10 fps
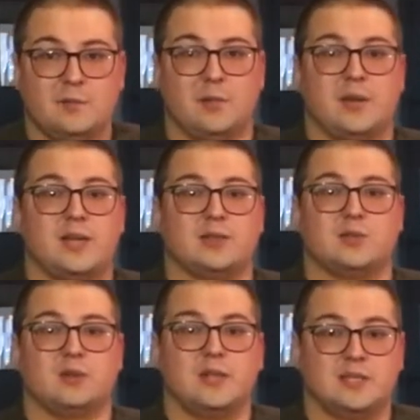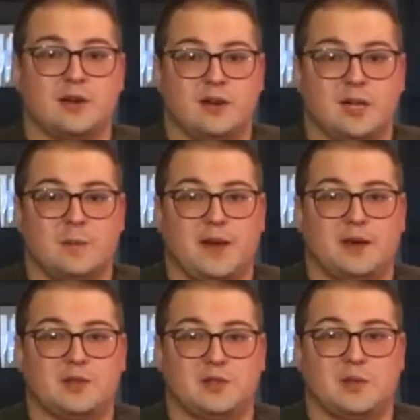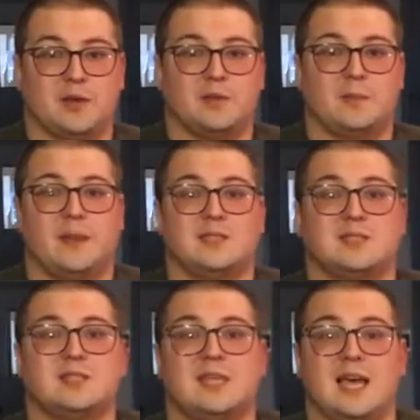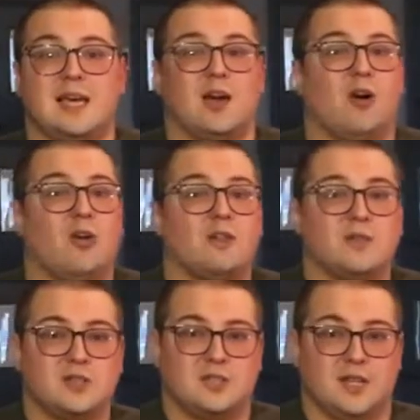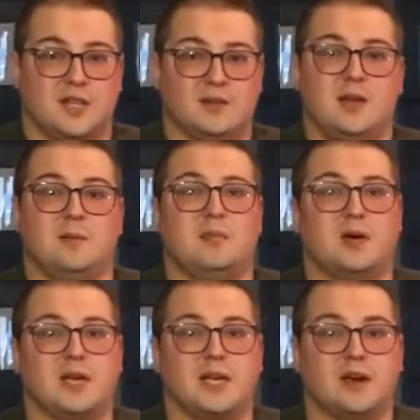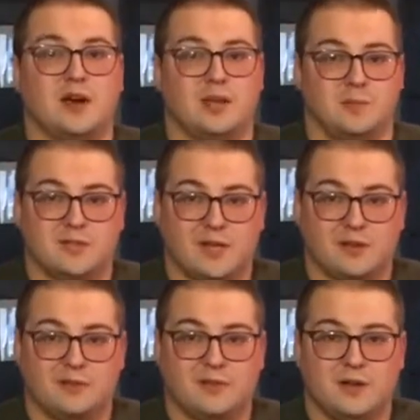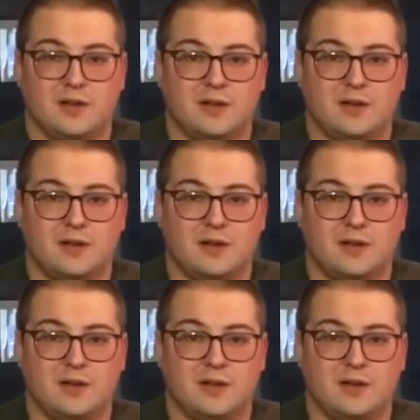but what he is really talking about doing is taking all of our sin and putting it on himself.